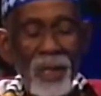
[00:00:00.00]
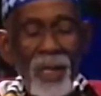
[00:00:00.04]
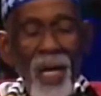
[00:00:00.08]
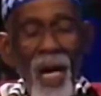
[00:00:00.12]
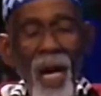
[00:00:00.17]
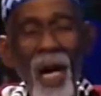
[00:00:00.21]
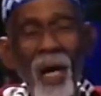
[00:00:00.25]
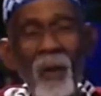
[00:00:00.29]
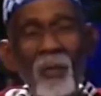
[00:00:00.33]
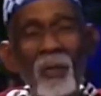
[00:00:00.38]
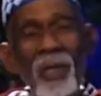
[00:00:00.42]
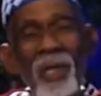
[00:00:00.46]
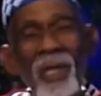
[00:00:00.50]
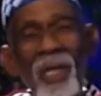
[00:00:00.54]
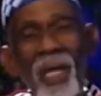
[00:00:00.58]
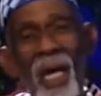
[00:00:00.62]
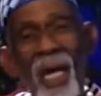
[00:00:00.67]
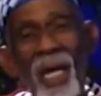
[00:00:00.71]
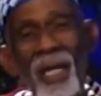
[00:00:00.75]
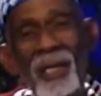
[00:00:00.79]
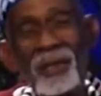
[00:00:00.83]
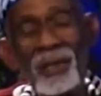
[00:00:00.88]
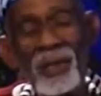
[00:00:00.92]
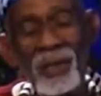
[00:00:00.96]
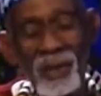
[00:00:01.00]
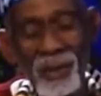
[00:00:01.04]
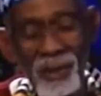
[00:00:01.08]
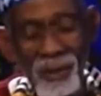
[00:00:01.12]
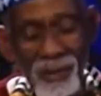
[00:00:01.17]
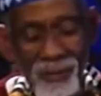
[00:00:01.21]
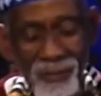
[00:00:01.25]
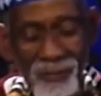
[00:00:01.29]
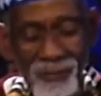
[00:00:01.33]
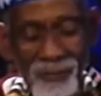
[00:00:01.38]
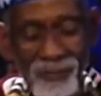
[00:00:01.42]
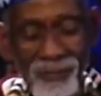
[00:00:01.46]
Now we'll
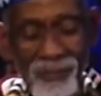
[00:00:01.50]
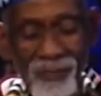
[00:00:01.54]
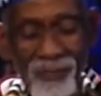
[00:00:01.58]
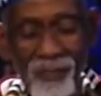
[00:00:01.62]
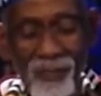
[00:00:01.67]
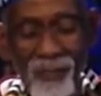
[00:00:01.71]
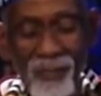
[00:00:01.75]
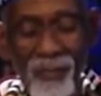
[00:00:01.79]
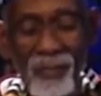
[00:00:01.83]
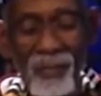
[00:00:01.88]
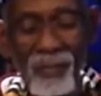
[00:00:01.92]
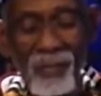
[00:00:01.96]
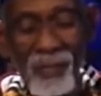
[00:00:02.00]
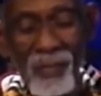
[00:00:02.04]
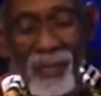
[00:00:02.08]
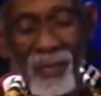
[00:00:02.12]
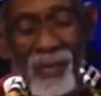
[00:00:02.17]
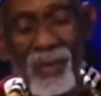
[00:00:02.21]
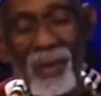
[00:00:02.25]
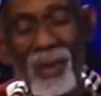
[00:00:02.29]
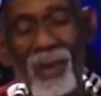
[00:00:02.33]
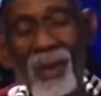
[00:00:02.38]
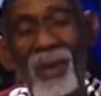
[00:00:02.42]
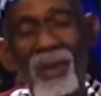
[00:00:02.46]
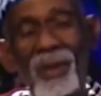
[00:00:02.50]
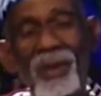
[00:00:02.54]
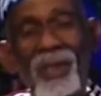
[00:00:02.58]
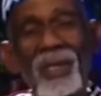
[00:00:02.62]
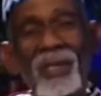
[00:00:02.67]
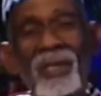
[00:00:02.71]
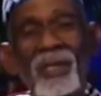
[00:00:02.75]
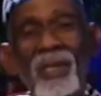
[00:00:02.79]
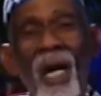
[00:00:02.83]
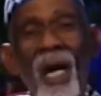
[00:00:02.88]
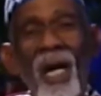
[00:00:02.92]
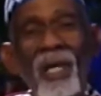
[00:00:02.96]
enter
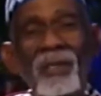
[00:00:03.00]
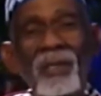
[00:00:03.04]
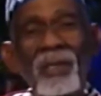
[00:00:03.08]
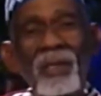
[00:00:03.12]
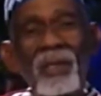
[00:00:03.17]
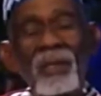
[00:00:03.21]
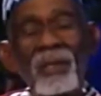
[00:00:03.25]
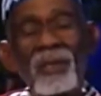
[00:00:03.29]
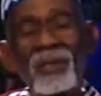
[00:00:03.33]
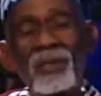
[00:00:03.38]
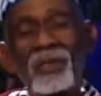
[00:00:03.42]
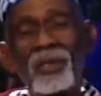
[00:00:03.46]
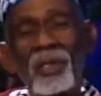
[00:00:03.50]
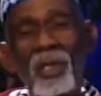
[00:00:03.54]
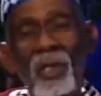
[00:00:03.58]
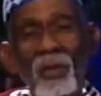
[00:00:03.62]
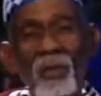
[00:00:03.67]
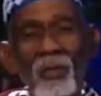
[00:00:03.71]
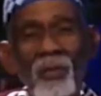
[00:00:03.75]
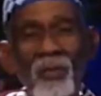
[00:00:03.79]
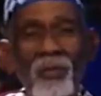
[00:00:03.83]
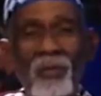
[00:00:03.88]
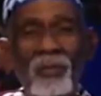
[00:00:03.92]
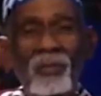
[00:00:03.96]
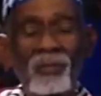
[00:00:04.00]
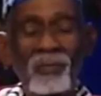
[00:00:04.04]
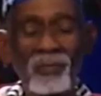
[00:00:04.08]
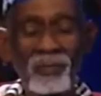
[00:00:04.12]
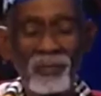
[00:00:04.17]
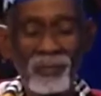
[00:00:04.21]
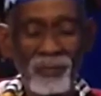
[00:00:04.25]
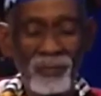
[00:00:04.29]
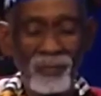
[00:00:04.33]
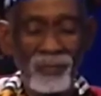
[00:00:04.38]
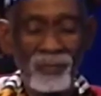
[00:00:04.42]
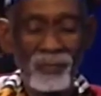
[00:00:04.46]
this other zone,
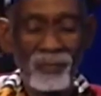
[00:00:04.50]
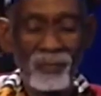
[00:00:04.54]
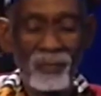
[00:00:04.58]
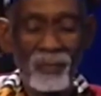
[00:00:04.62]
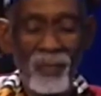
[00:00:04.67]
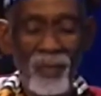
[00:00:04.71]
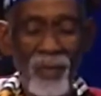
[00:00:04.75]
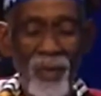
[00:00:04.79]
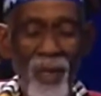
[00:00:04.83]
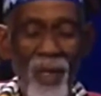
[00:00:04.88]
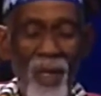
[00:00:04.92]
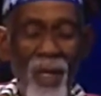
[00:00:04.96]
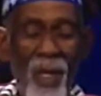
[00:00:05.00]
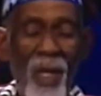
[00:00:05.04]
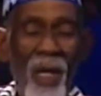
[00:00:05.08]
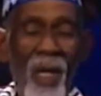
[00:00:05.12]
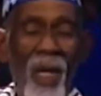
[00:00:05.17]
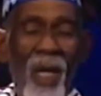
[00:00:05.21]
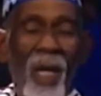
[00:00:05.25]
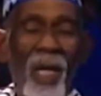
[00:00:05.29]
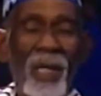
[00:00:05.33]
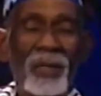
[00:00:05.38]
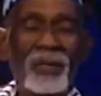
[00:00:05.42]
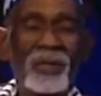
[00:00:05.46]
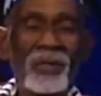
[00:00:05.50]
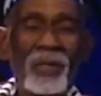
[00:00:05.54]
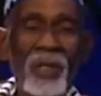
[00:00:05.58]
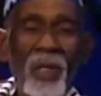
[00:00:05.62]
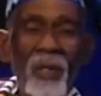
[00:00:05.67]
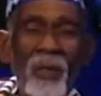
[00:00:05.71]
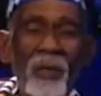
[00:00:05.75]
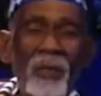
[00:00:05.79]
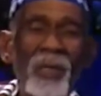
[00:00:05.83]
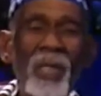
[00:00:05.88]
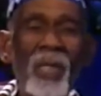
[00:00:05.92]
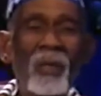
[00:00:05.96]
a
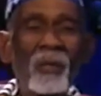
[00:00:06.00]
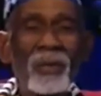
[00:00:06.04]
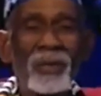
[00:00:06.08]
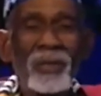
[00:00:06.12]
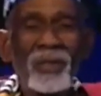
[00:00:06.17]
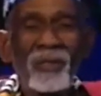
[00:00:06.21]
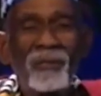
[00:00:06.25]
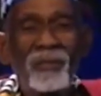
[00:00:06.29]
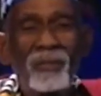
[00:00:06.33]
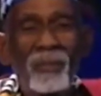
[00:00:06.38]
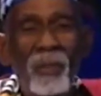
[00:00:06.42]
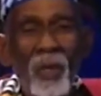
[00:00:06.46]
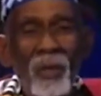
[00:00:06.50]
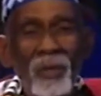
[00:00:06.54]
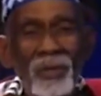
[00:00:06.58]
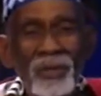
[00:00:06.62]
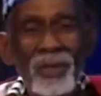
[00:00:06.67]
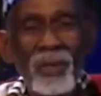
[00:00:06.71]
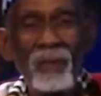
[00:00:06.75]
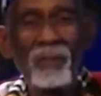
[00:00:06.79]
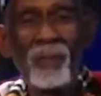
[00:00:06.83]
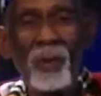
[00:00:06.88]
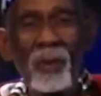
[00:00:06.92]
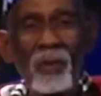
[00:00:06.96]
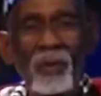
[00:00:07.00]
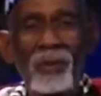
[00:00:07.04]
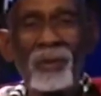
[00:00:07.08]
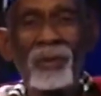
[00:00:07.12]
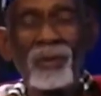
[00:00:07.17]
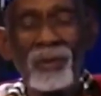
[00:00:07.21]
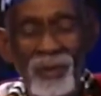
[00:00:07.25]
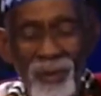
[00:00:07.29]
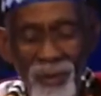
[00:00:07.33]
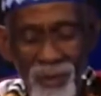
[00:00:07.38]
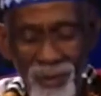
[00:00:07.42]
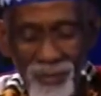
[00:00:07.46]
zone that was of most
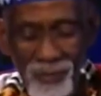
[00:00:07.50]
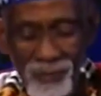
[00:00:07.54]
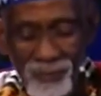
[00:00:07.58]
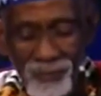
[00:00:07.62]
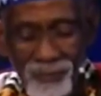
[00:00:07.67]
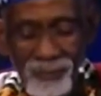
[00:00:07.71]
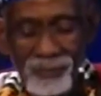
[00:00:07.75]
importance.